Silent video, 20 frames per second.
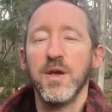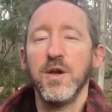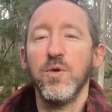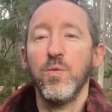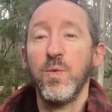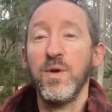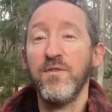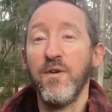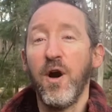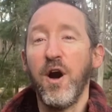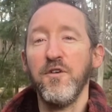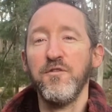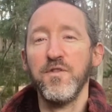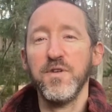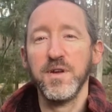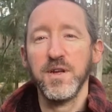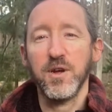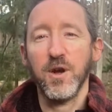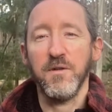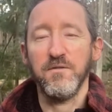we've
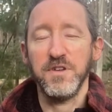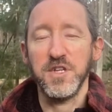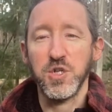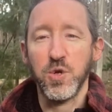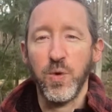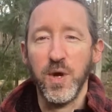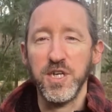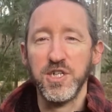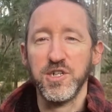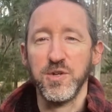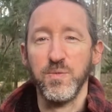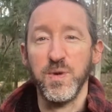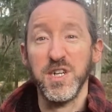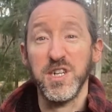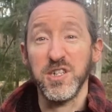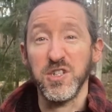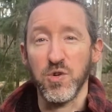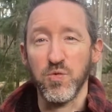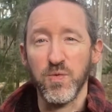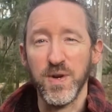often got this question which
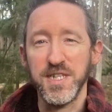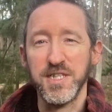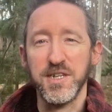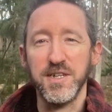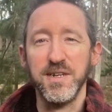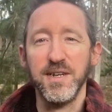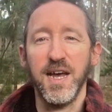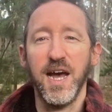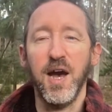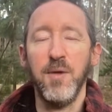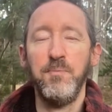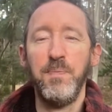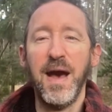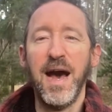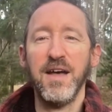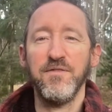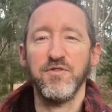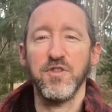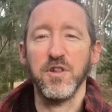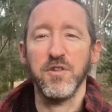has arisen
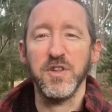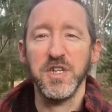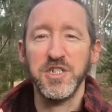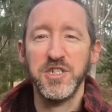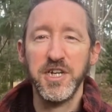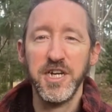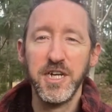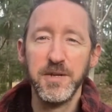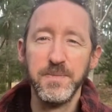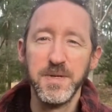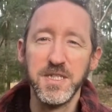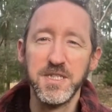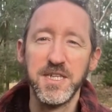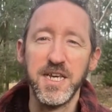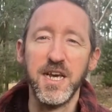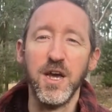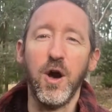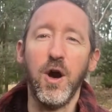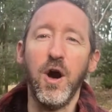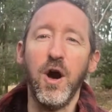about the
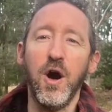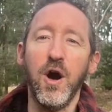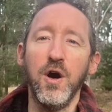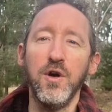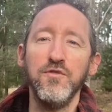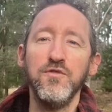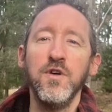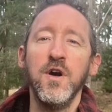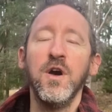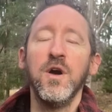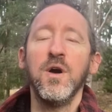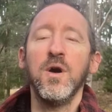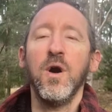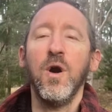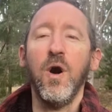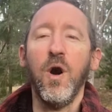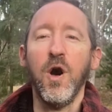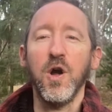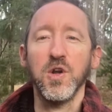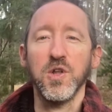legitimacy of
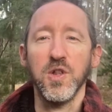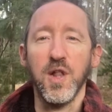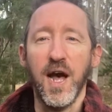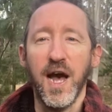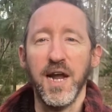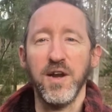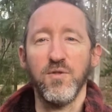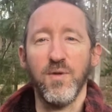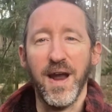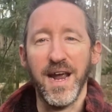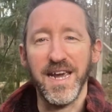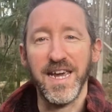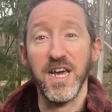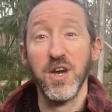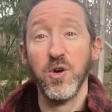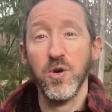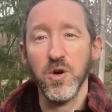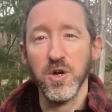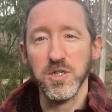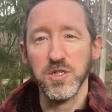online Reiki
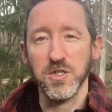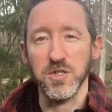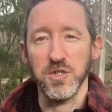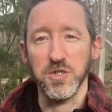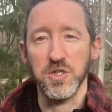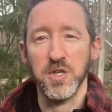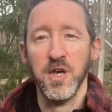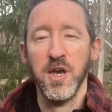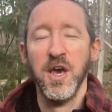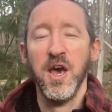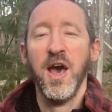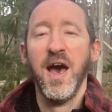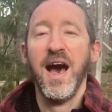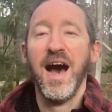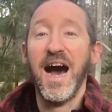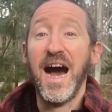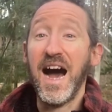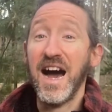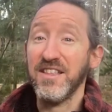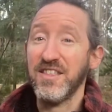courses.
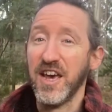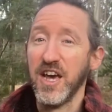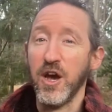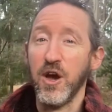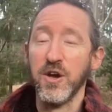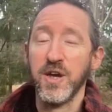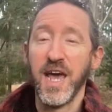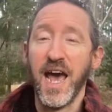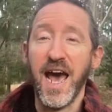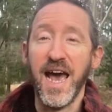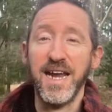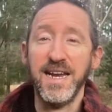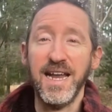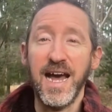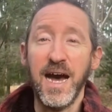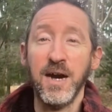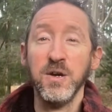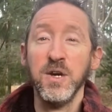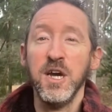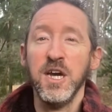Are they okay?
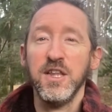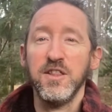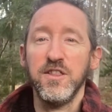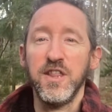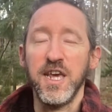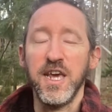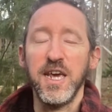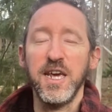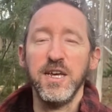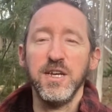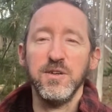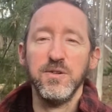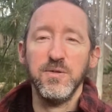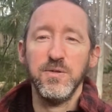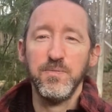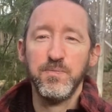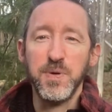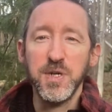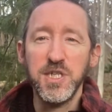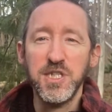Now, the
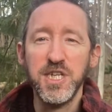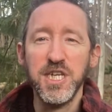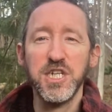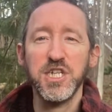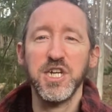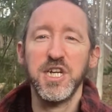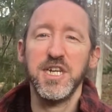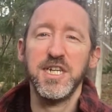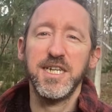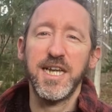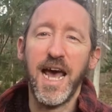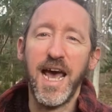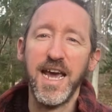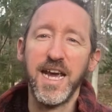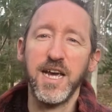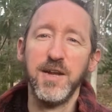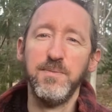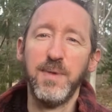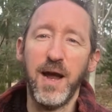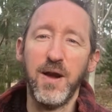position
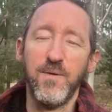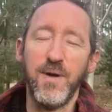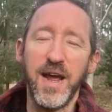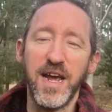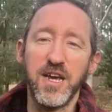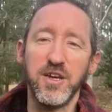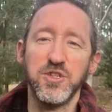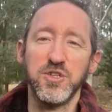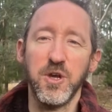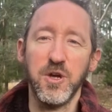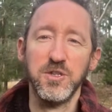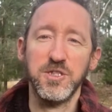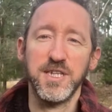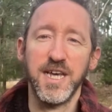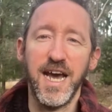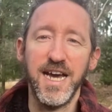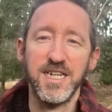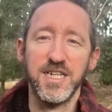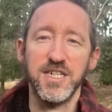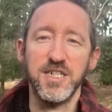taken by Reiki
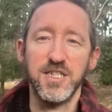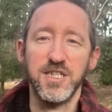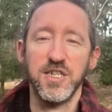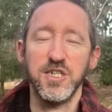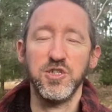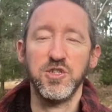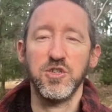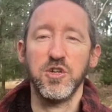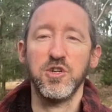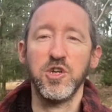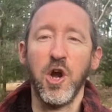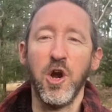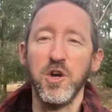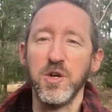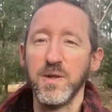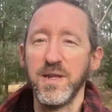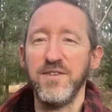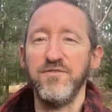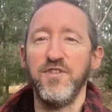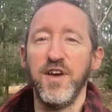associations is to
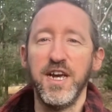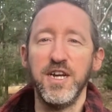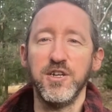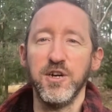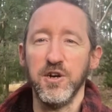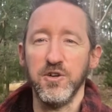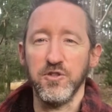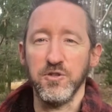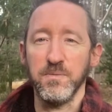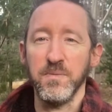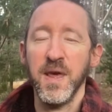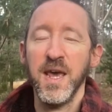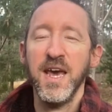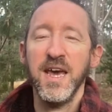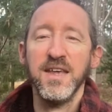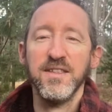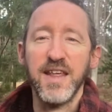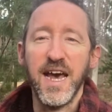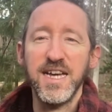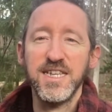totally veto them.
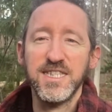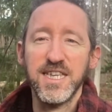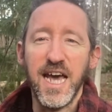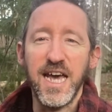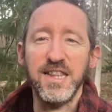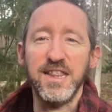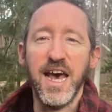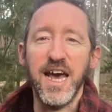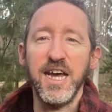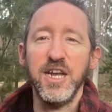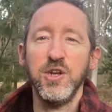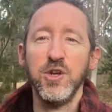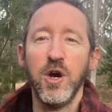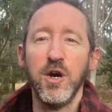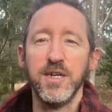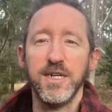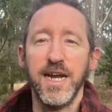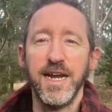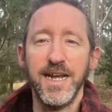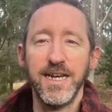They say they are
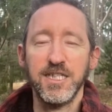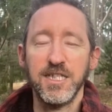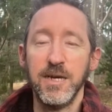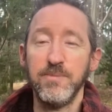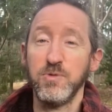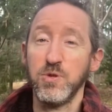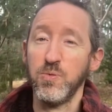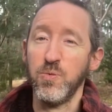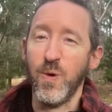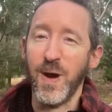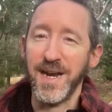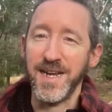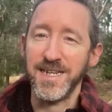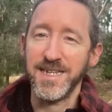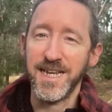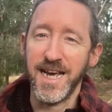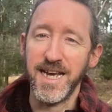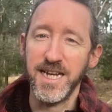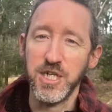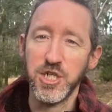not an acceptable way to
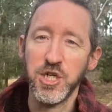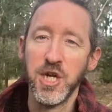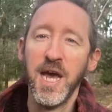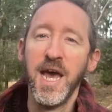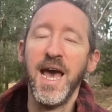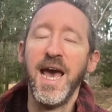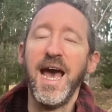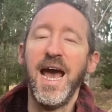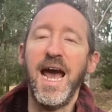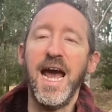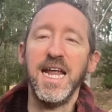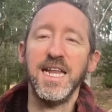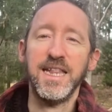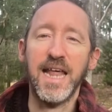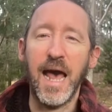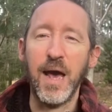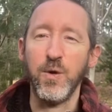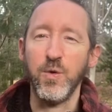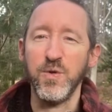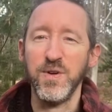teach, and
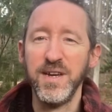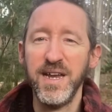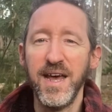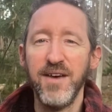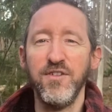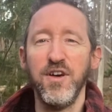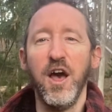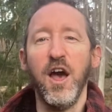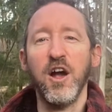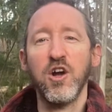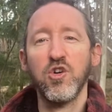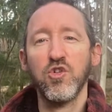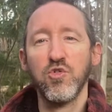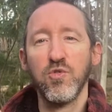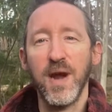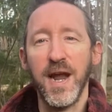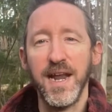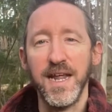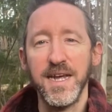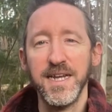they will never
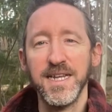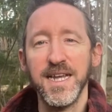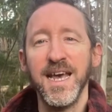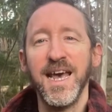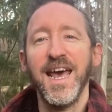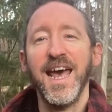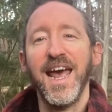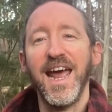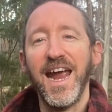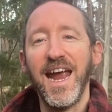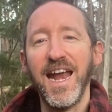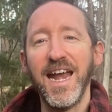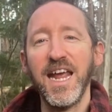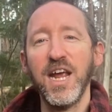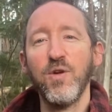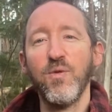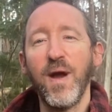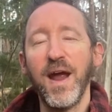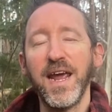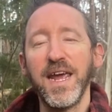accredit
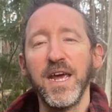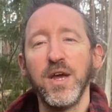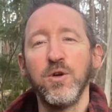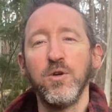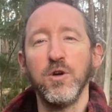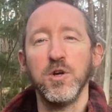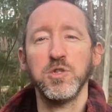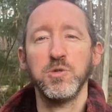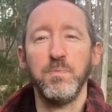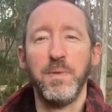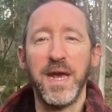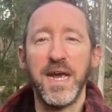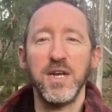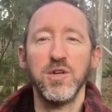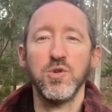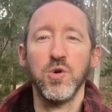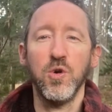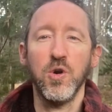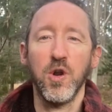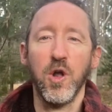any Reiki course being
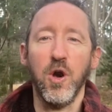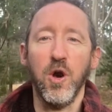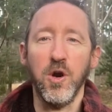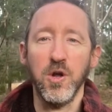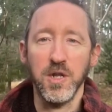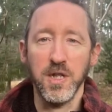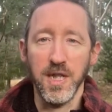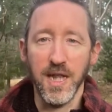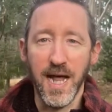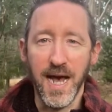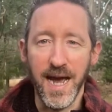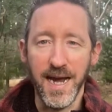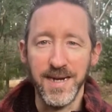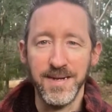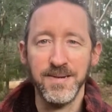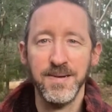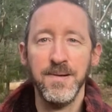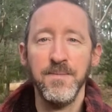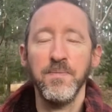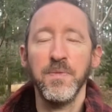taught online.
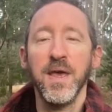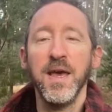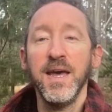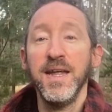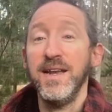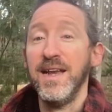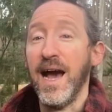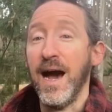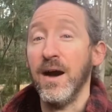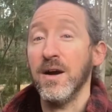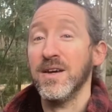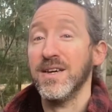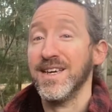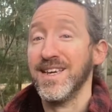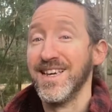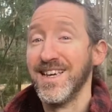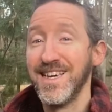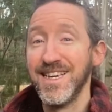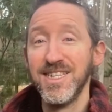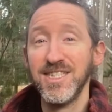Now,
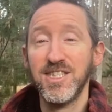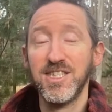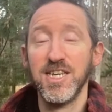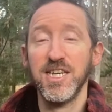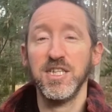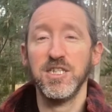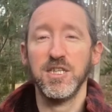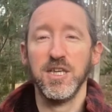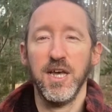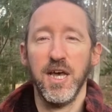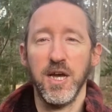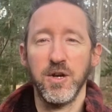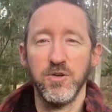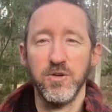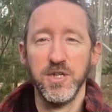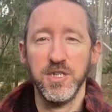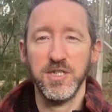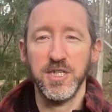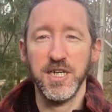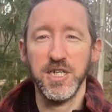is this a good
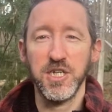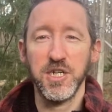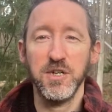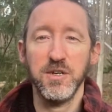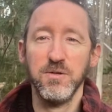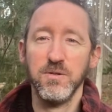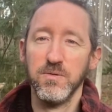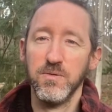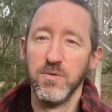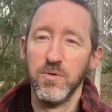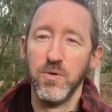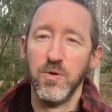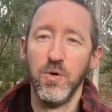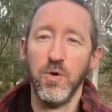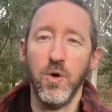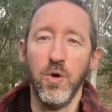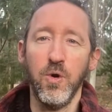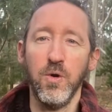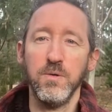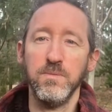decision,
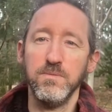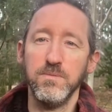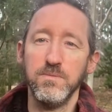or,